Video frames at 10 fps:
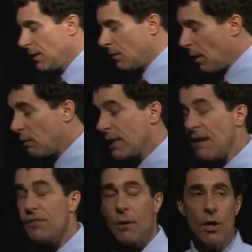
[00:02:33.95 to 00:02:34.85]
when we're
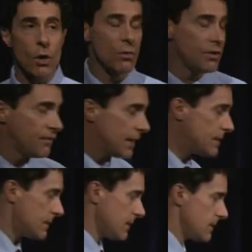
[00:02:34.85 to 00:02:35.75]
left to our own
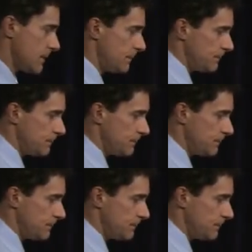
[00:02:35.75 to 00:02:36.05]
devices.